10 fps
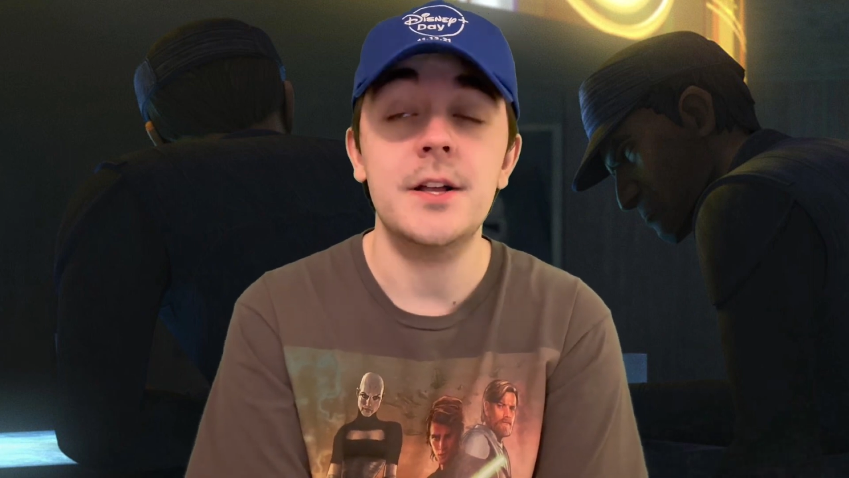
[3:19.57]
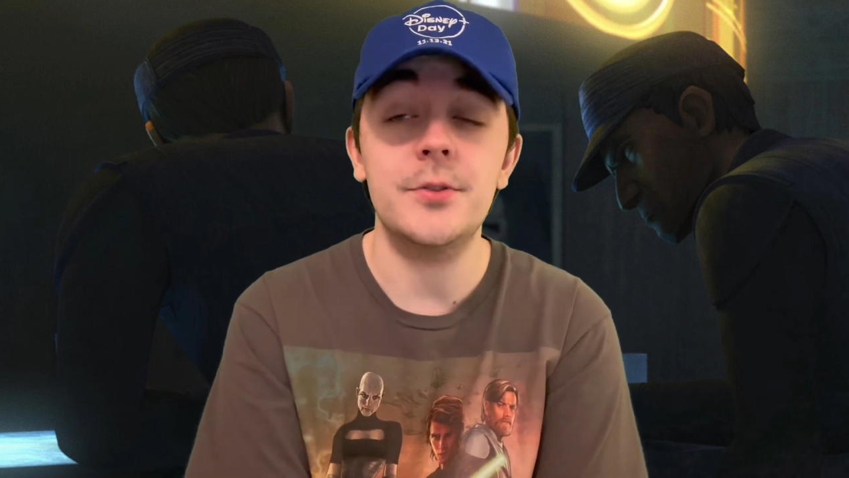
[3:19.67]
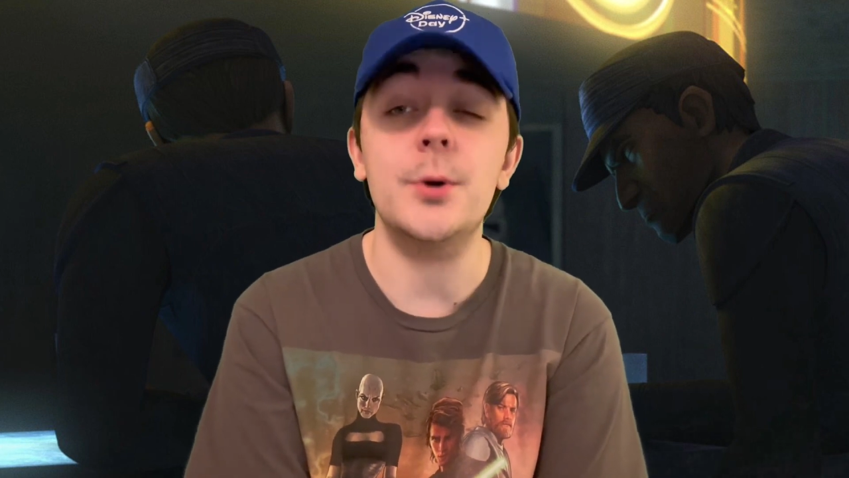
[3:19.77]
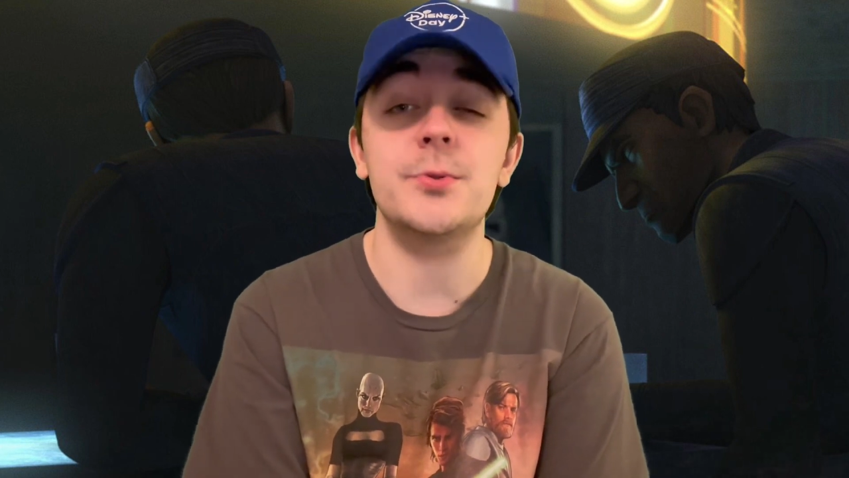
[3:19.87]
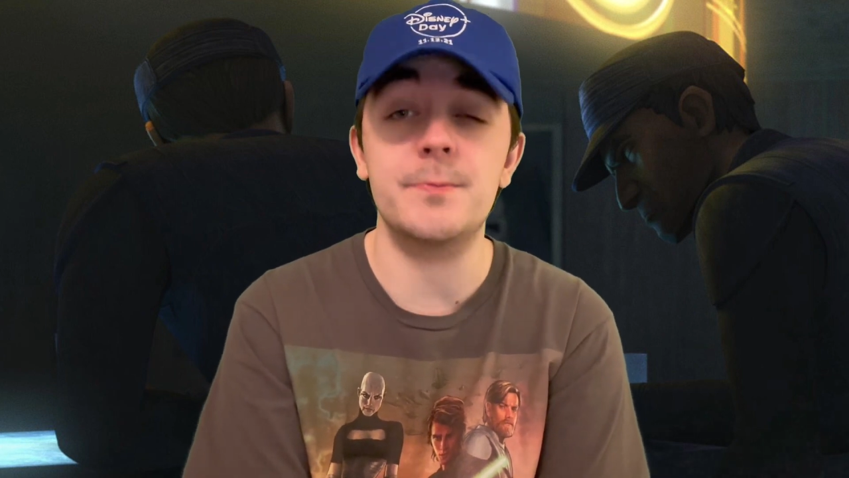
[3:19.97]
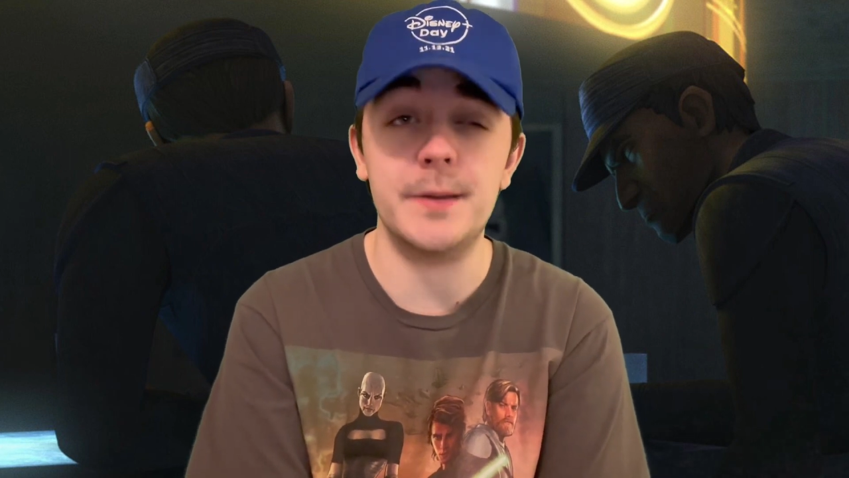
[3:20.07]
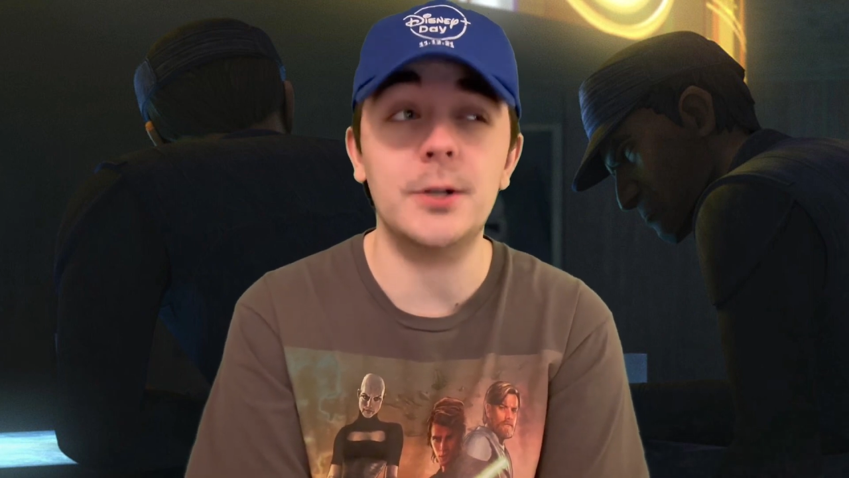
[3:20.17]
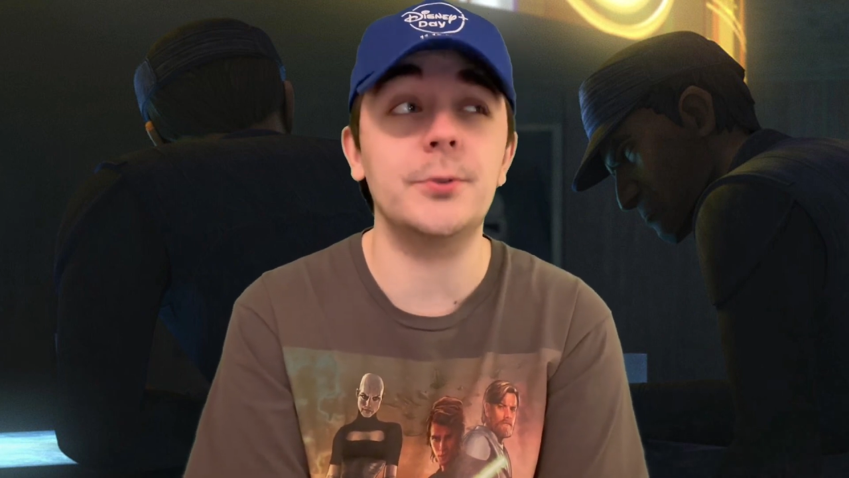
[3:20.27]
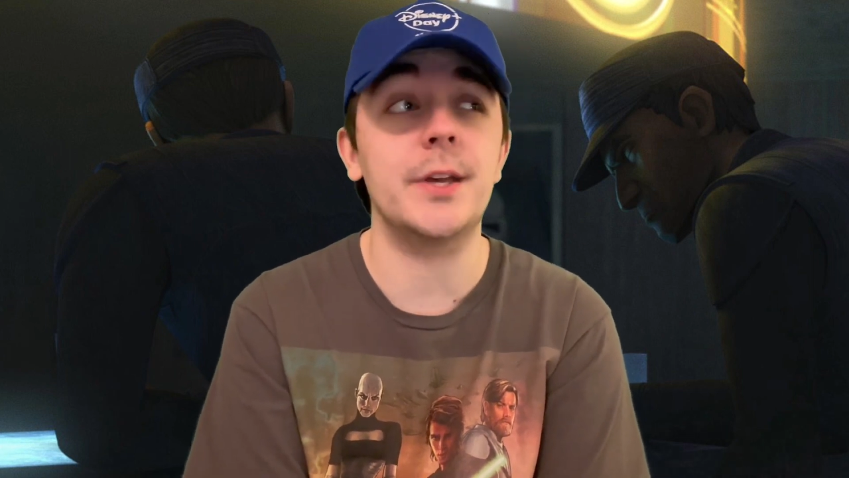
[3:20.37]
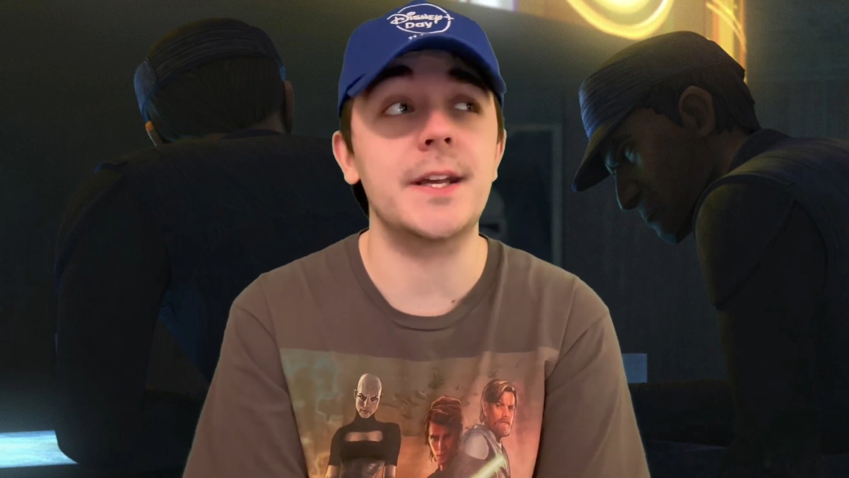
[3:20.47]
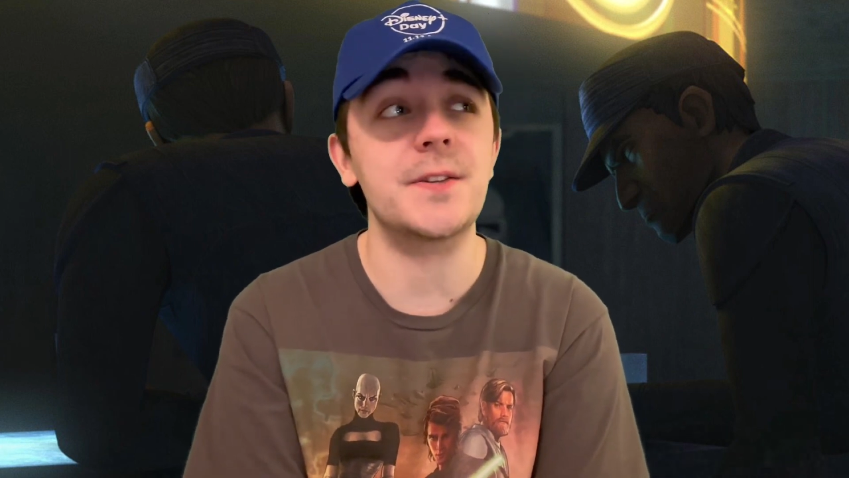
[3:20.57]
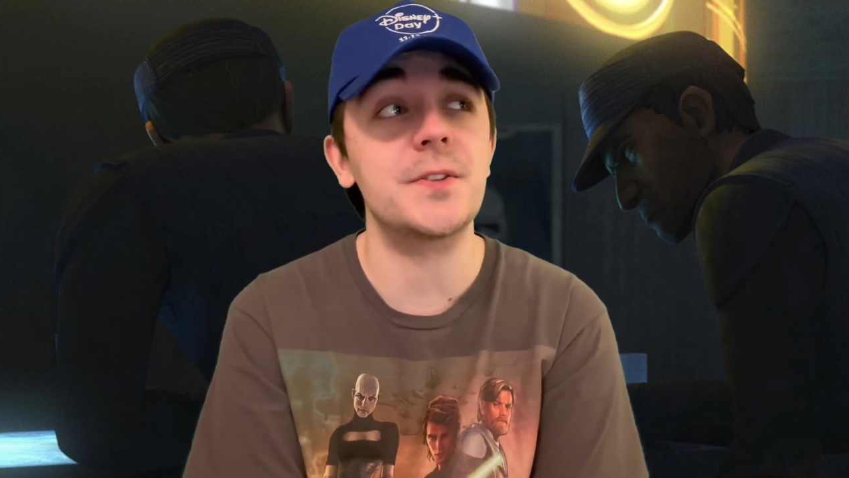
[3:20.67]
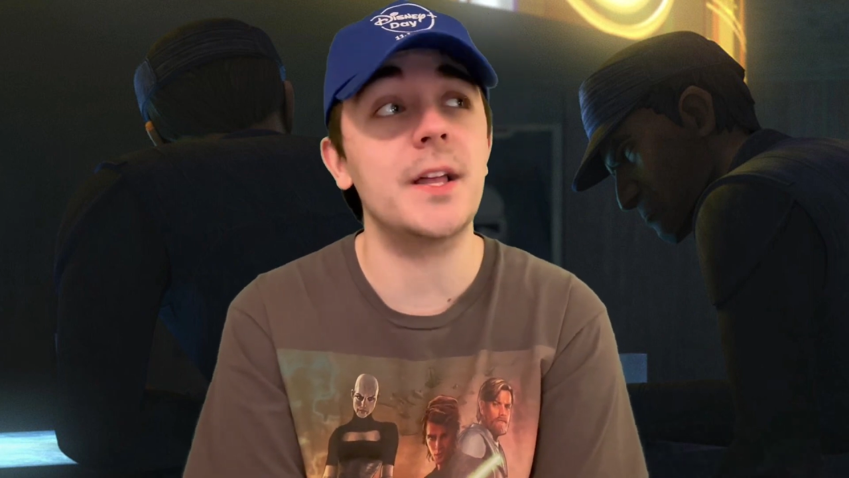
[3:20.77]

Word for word: those buildings.